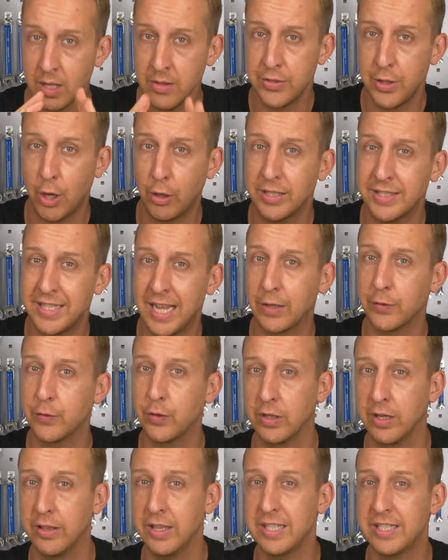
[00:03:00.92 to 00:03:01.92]
The only
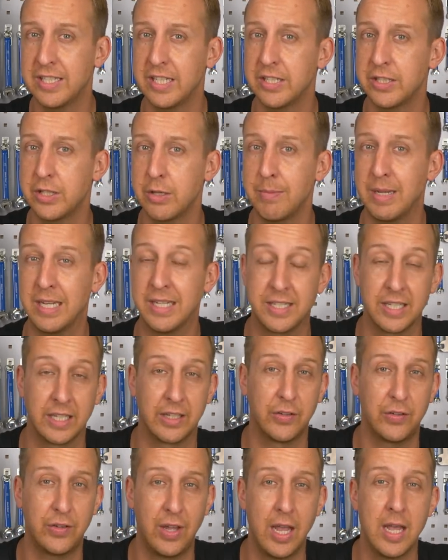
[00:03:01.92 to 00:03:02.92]
downside of this system is the
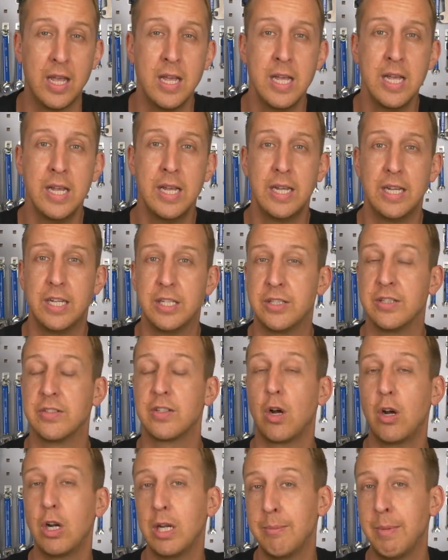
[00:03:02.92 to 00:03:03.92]
cassette is
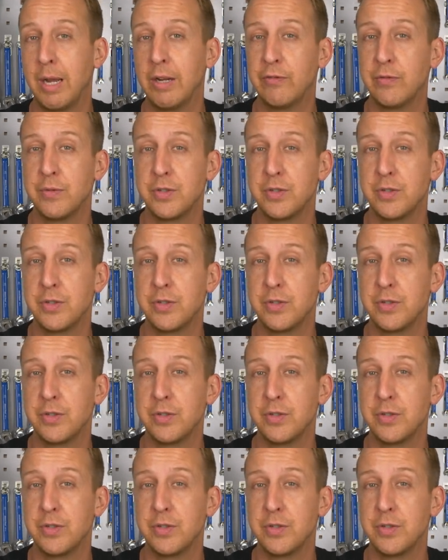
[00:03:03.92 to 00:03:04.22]
entirely made